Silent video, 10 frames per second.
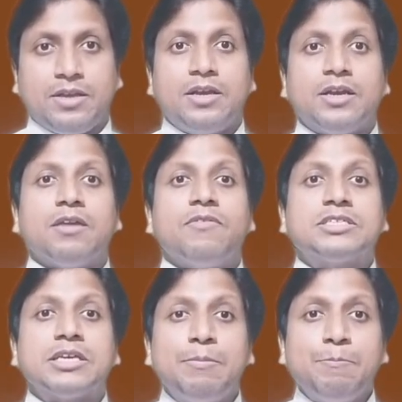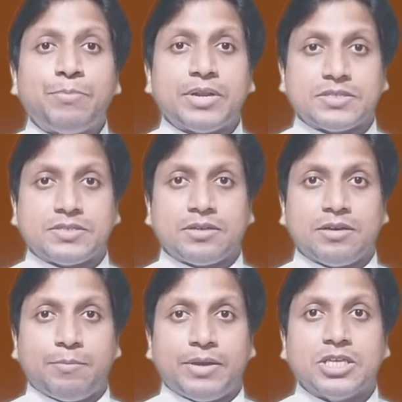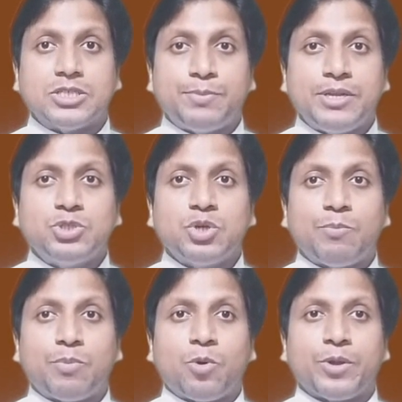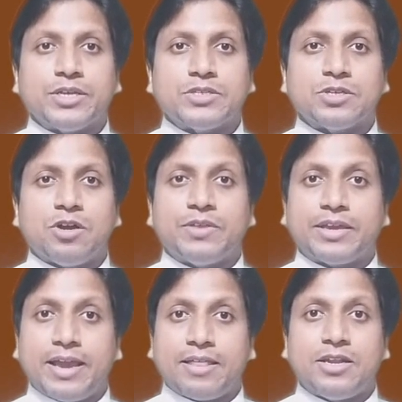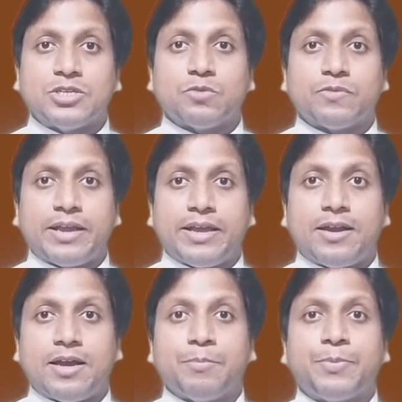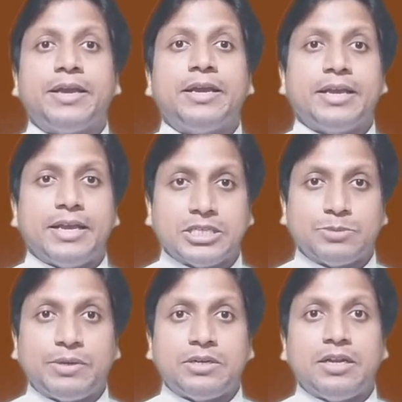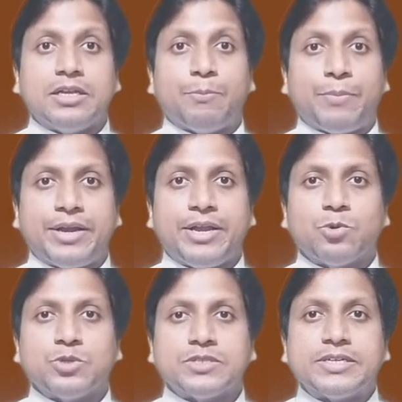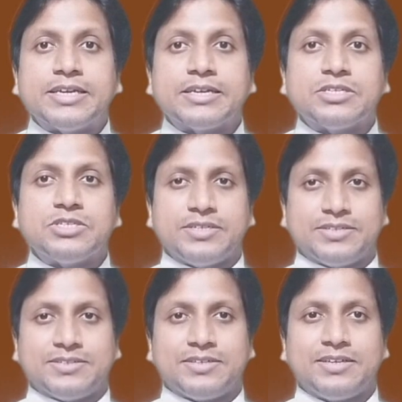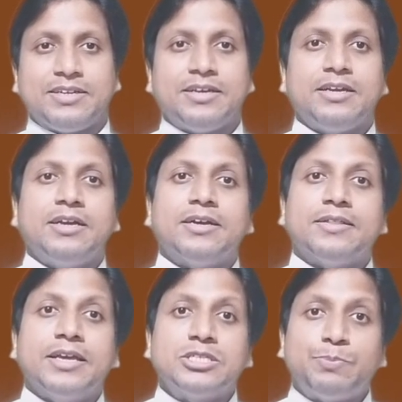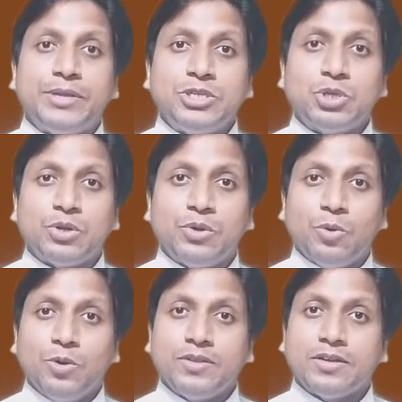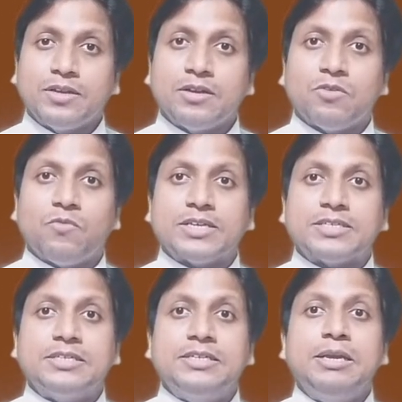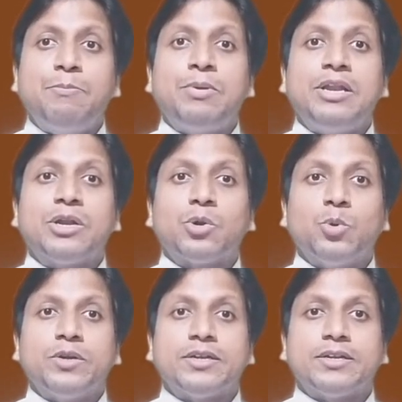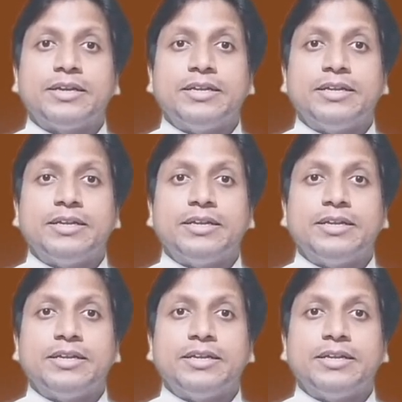He was impressed by the spiritual progress of the Catholics of Kerala, especially the Palaego Syrian Christians. Their spiritual growth was deeply rooted in the